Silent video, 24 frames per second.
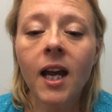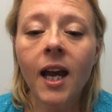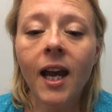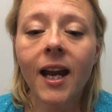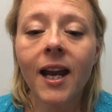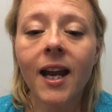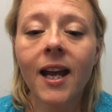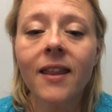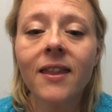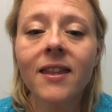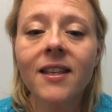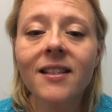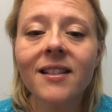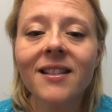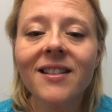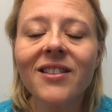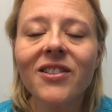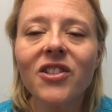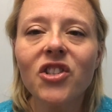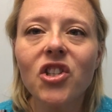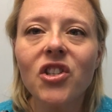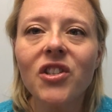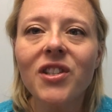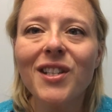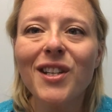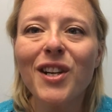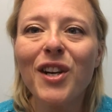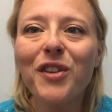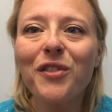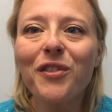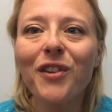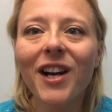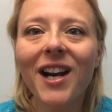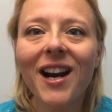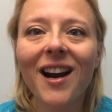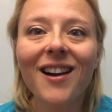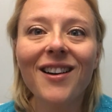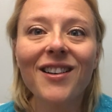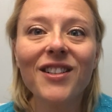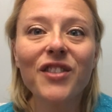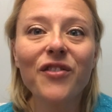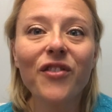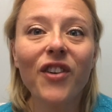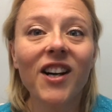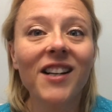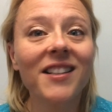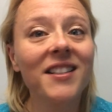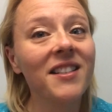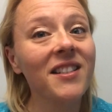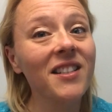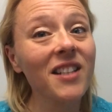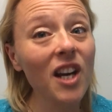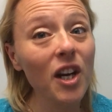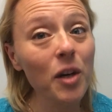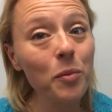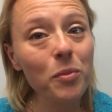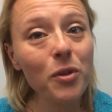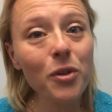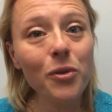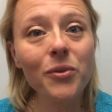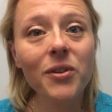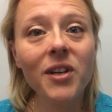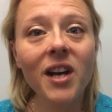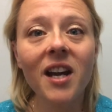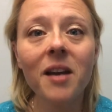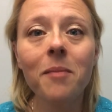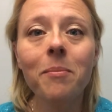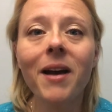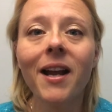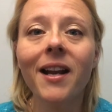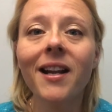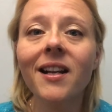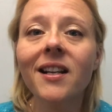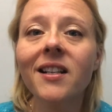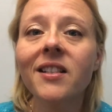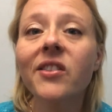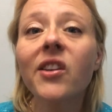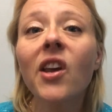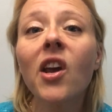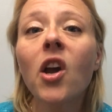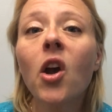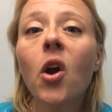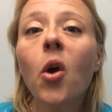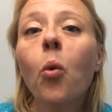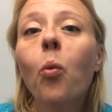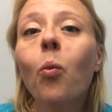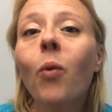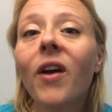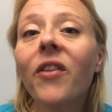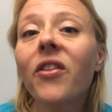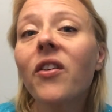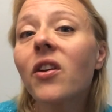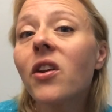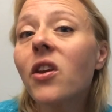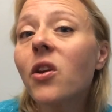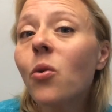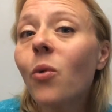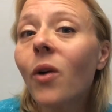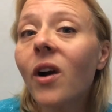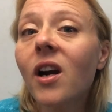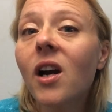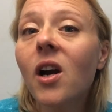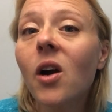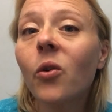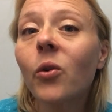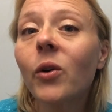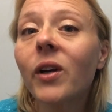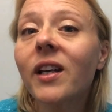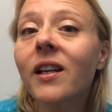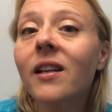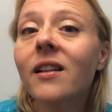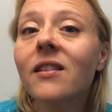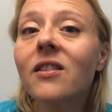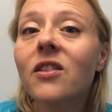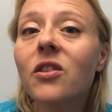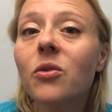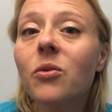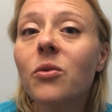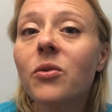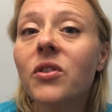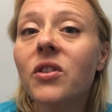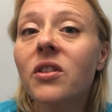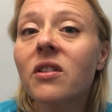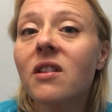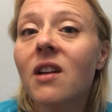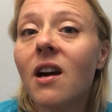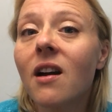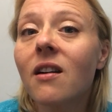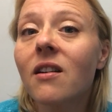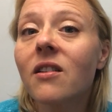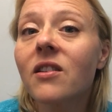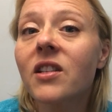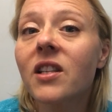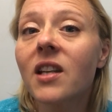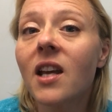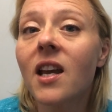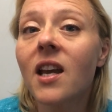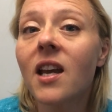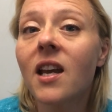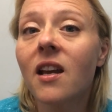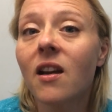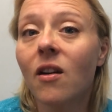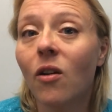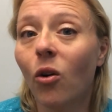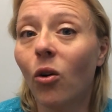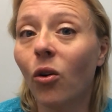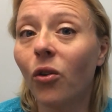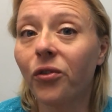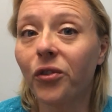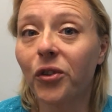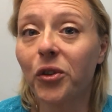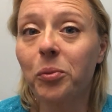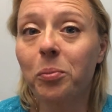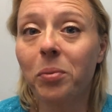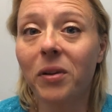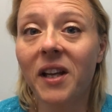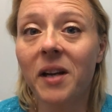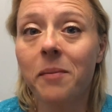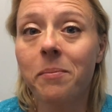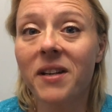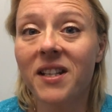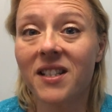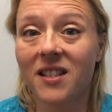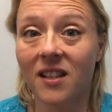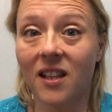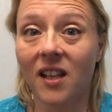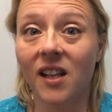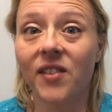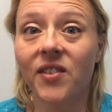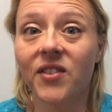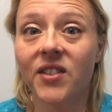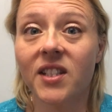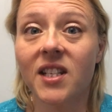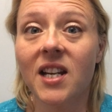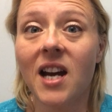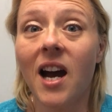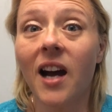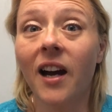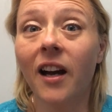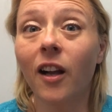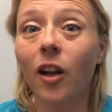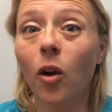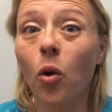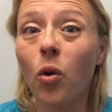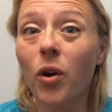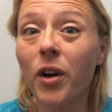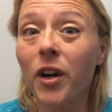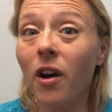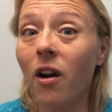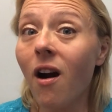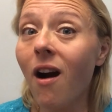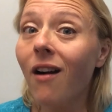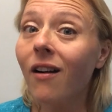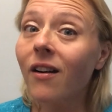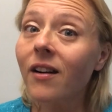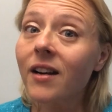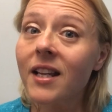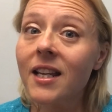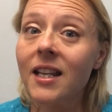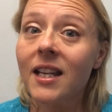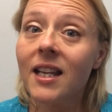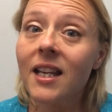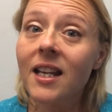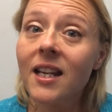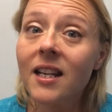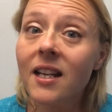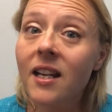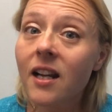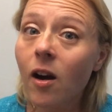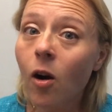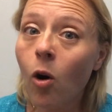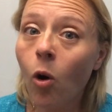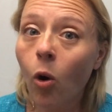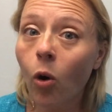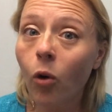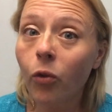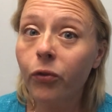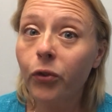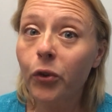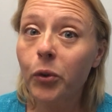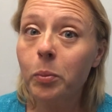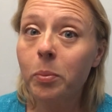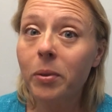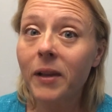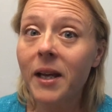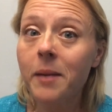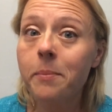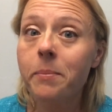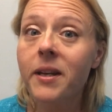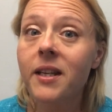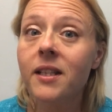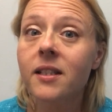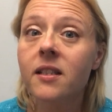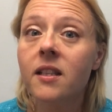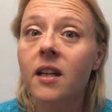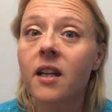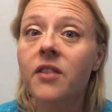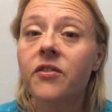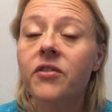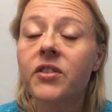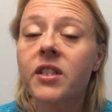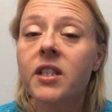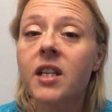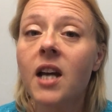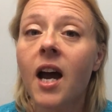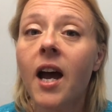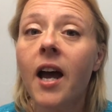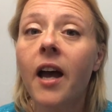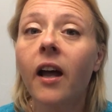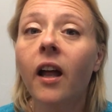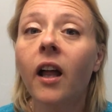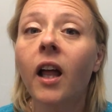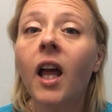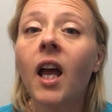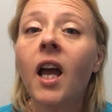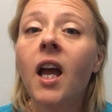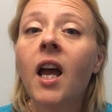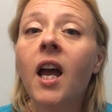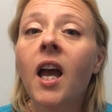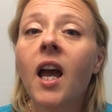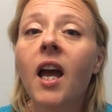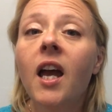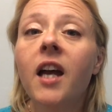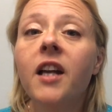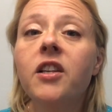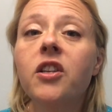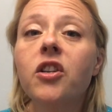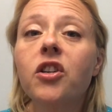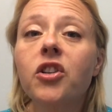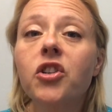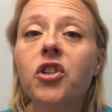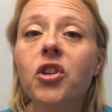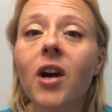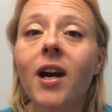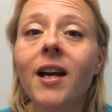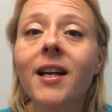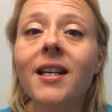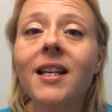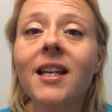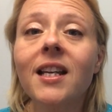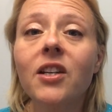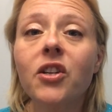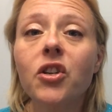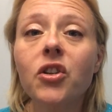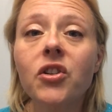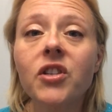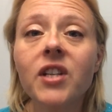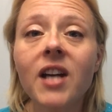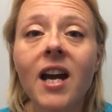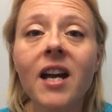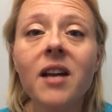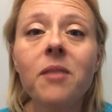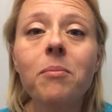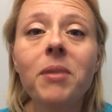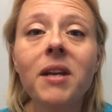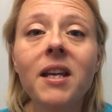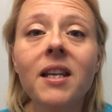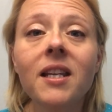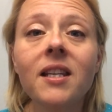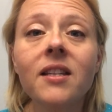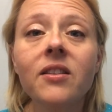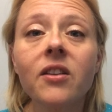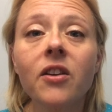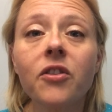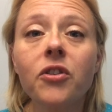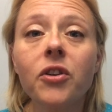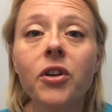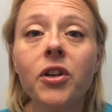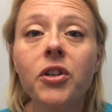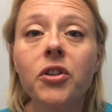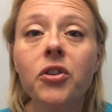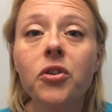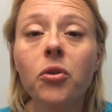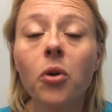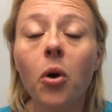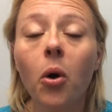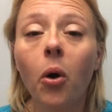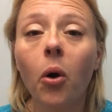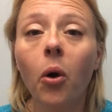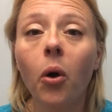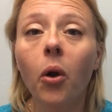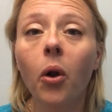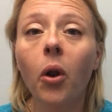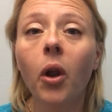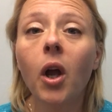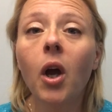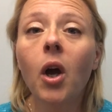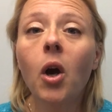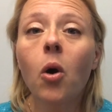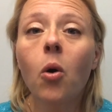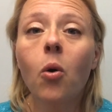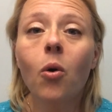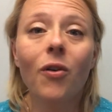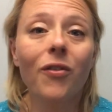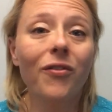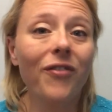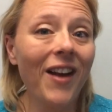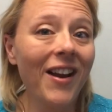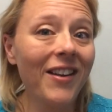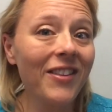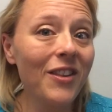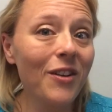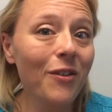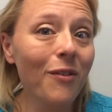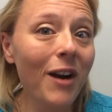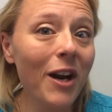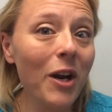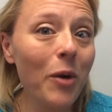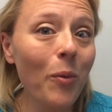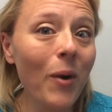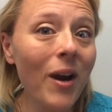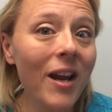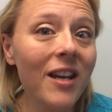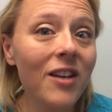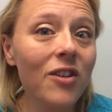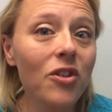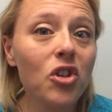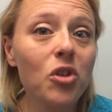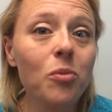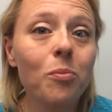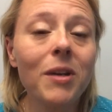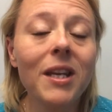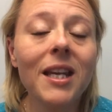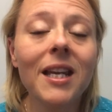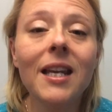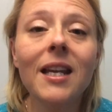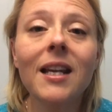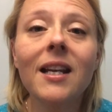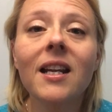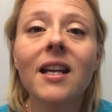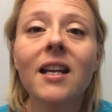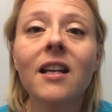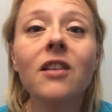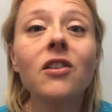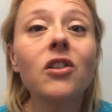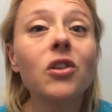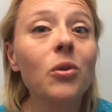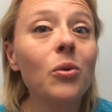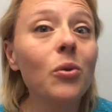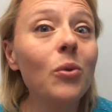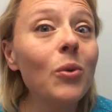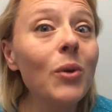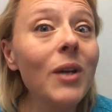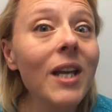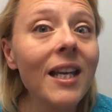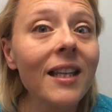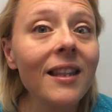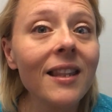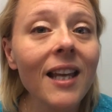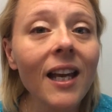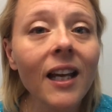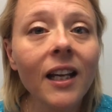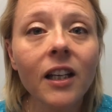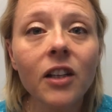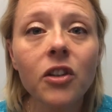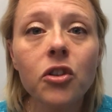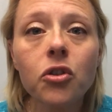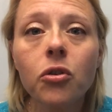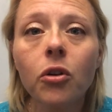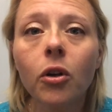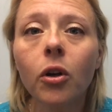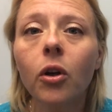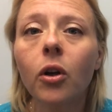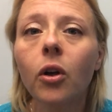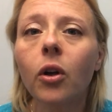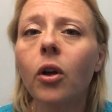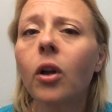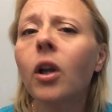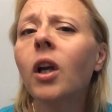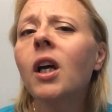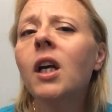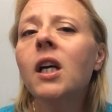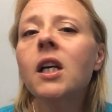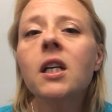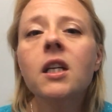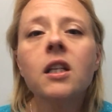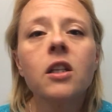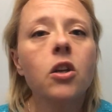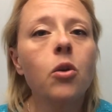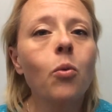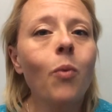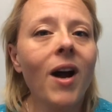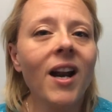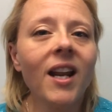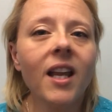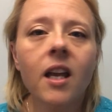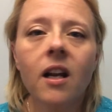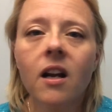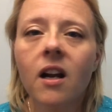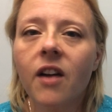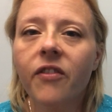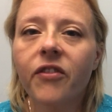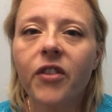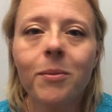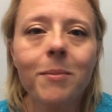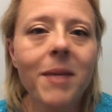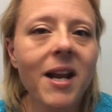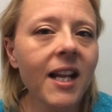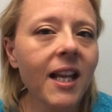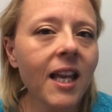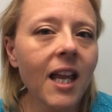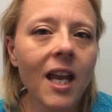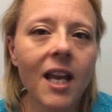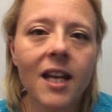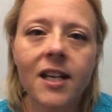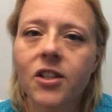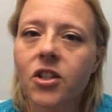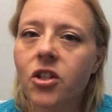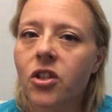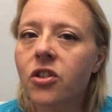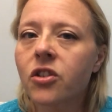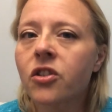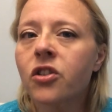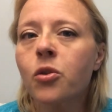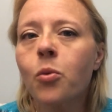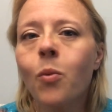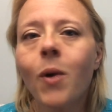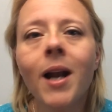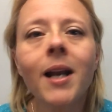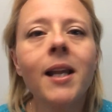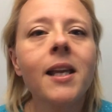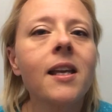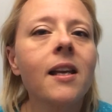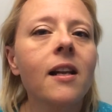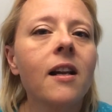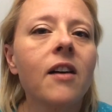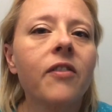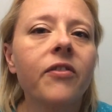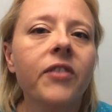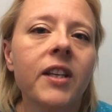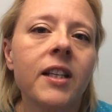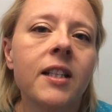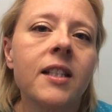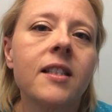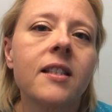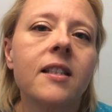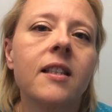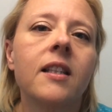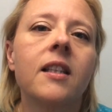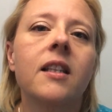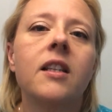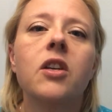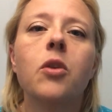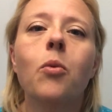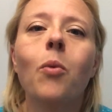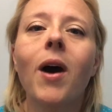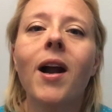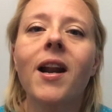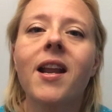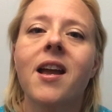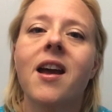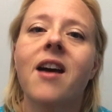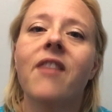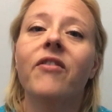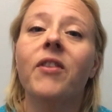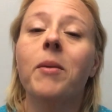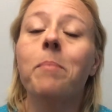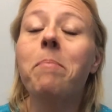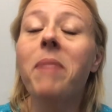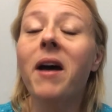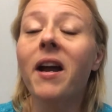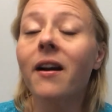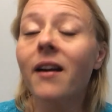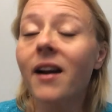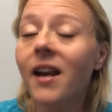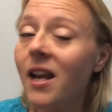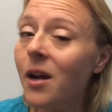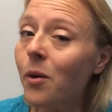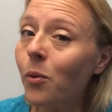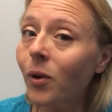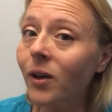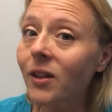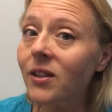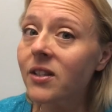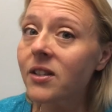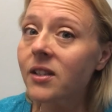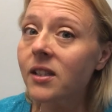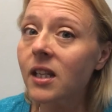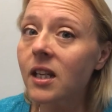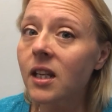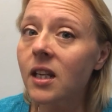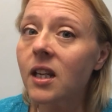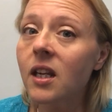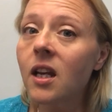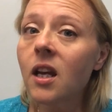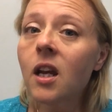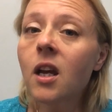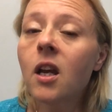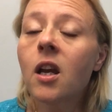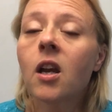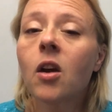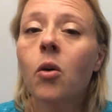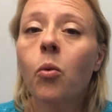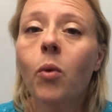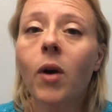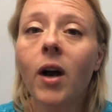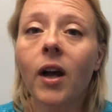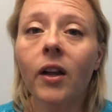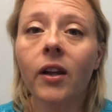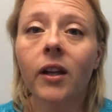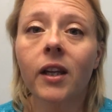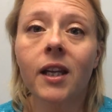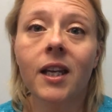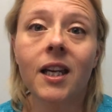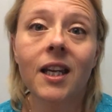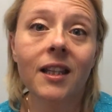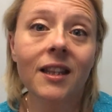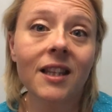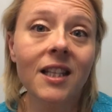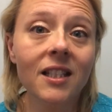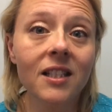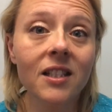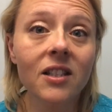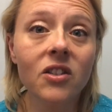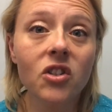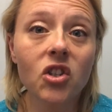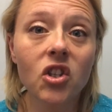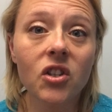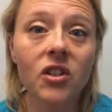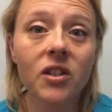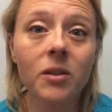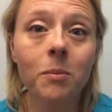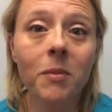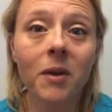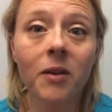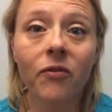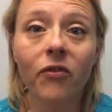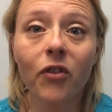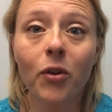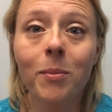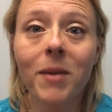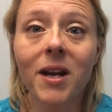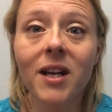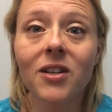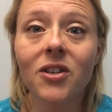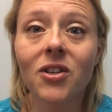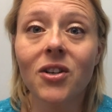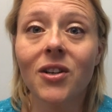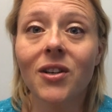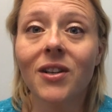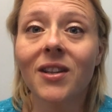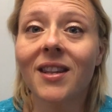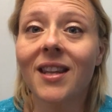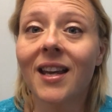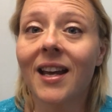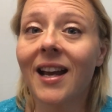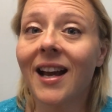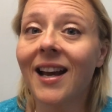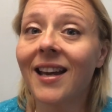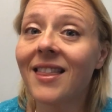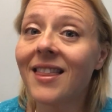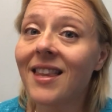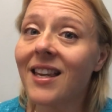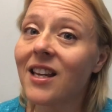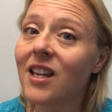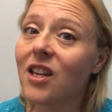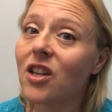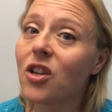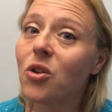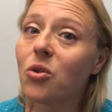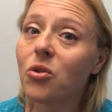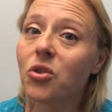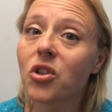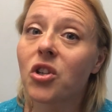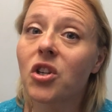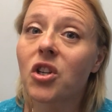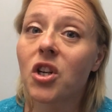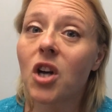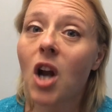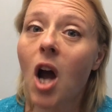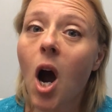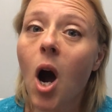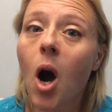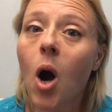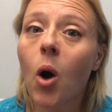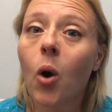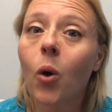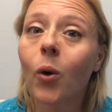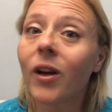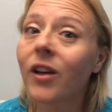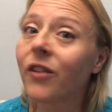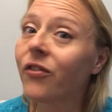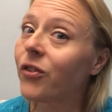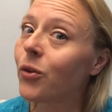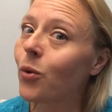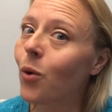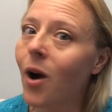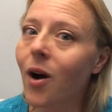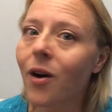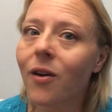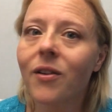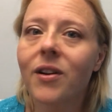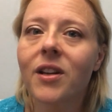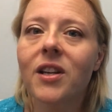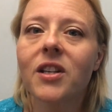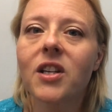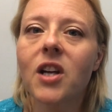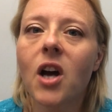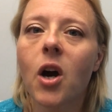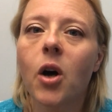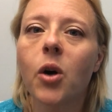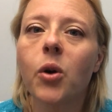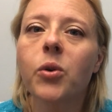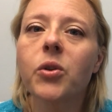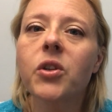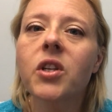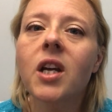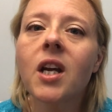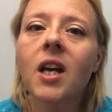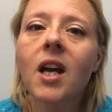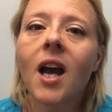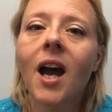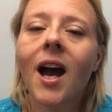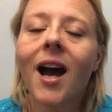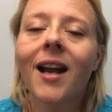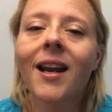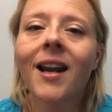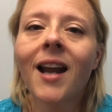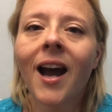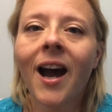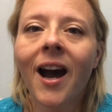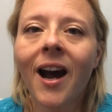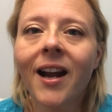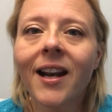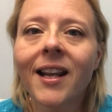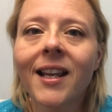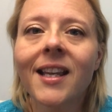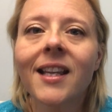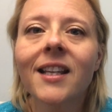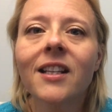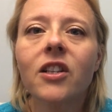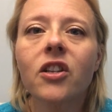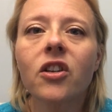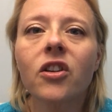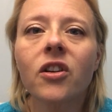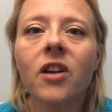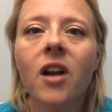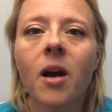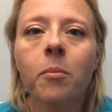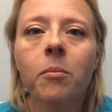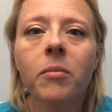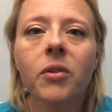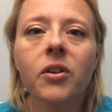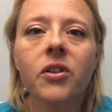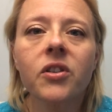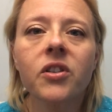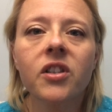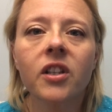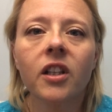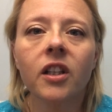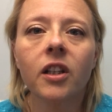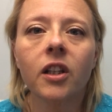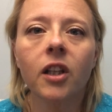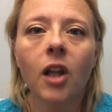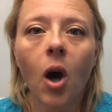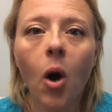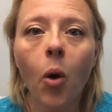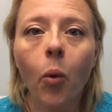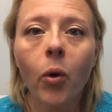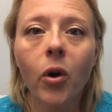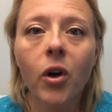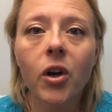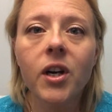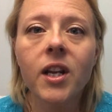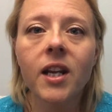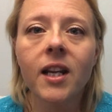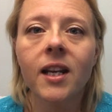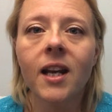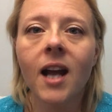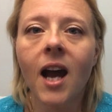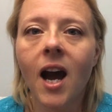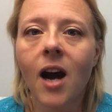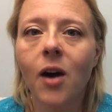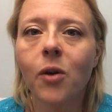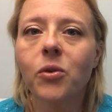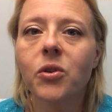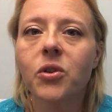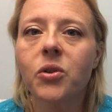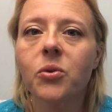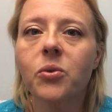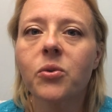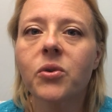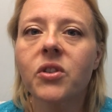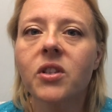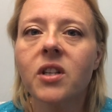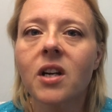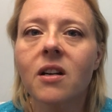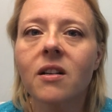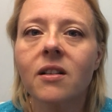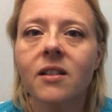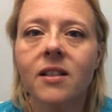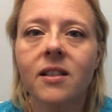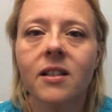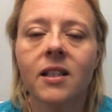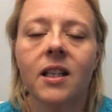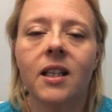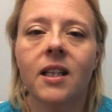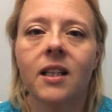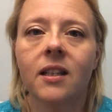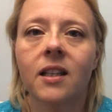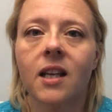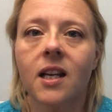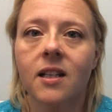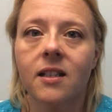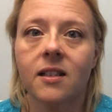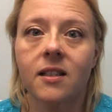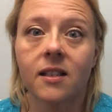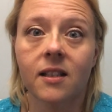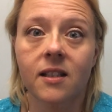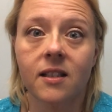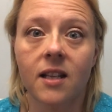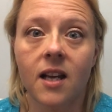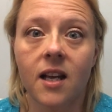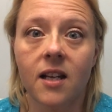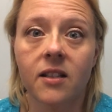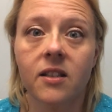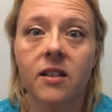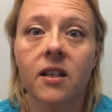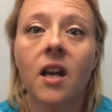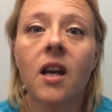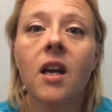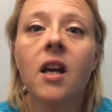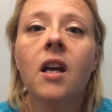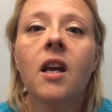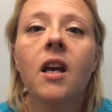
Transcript: and this is just in regards for us type 2 diabetics, whether you are going to start a whole food plant-based lifestyle or you're already eating a whole food plant-based lifestyle and you're trying to get your diabetes under control or find the right way you should be eating to get that control. You want to get off your medications, you want to get off insulin, you want to have a better A1C. Well, this is just some information that I think you should know, if you already don't, on how to get your numbers lowered and how to start seeing that success.